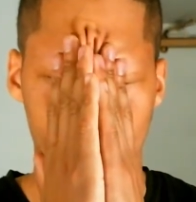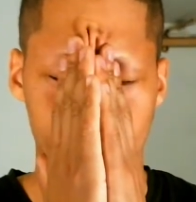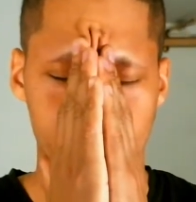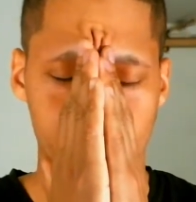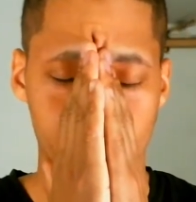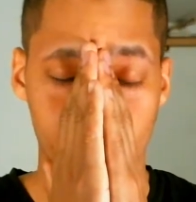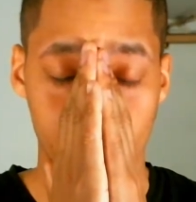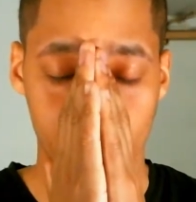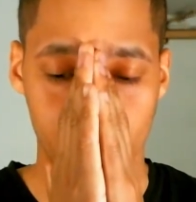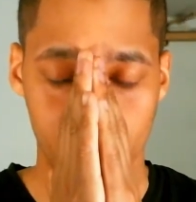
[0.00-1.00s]
put it in
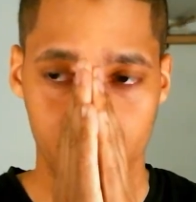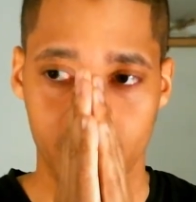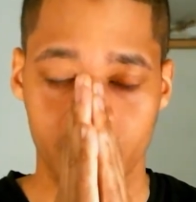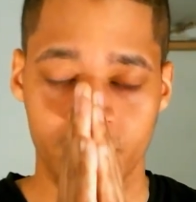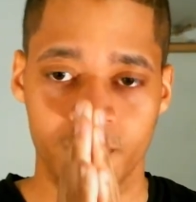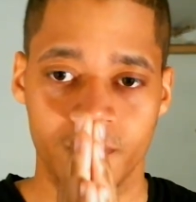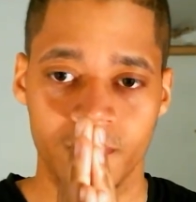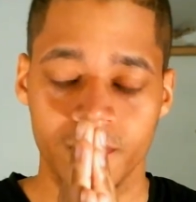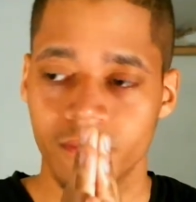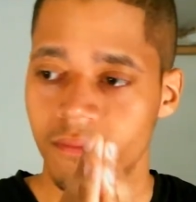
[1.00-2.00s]
words.
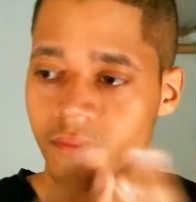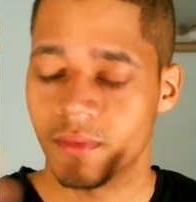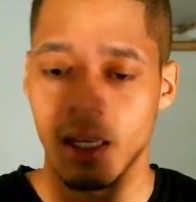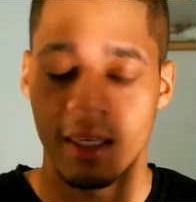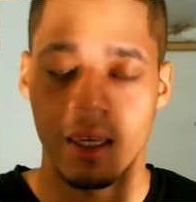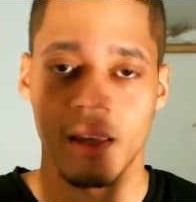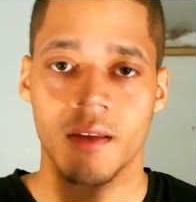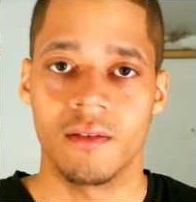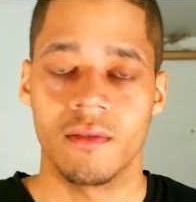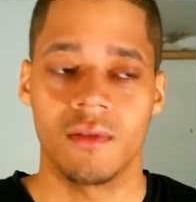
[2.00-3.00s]
I
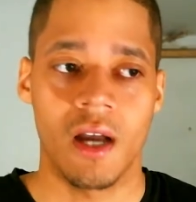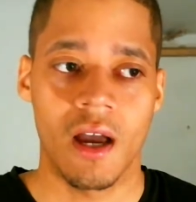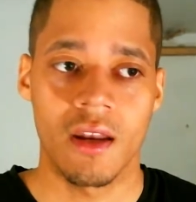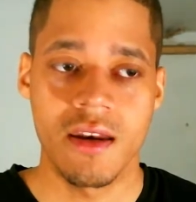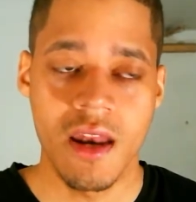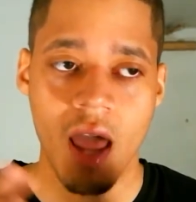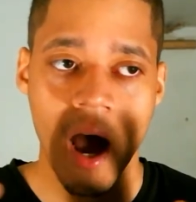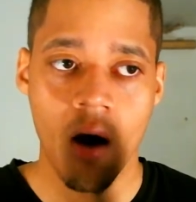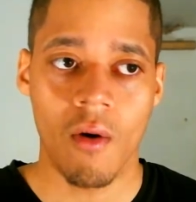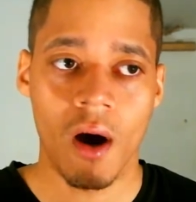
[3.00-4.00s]
can't.
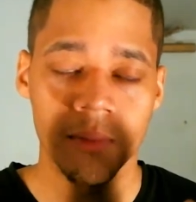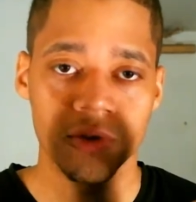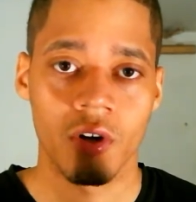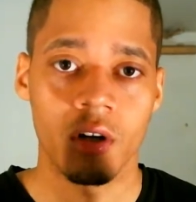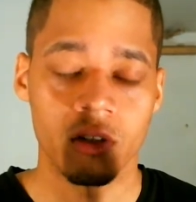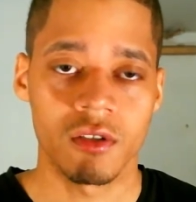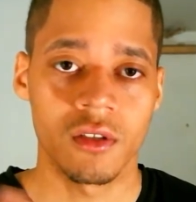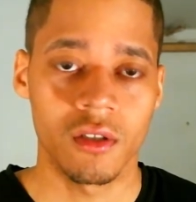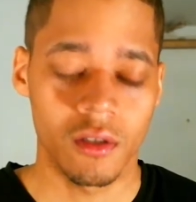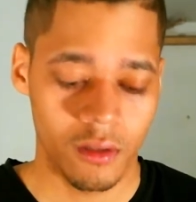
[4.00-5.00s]
Now I'm starting to
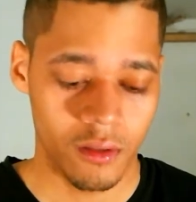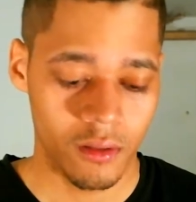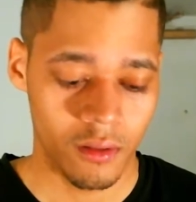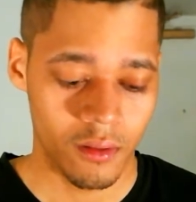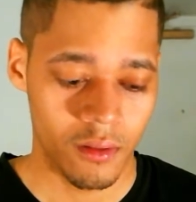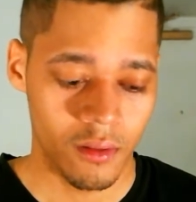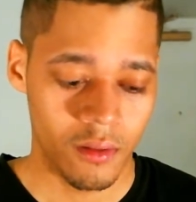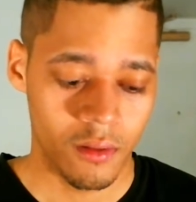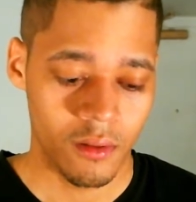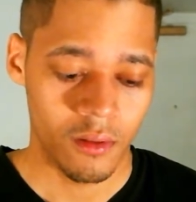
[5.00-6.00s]
see it.
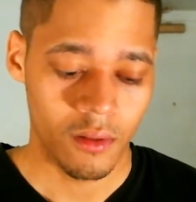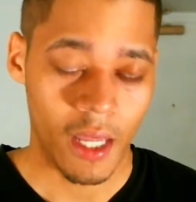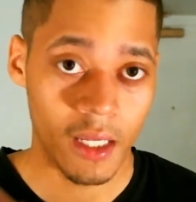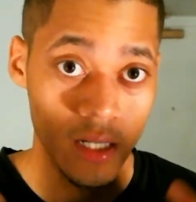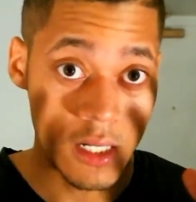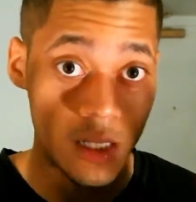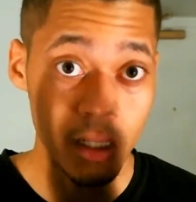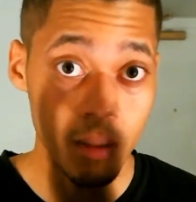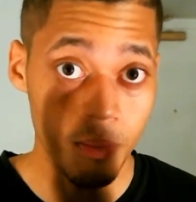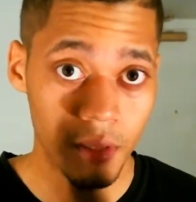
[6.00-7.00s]
Like,
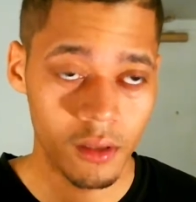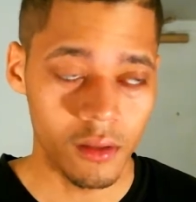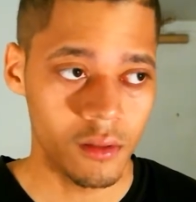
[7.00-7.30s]
deeply.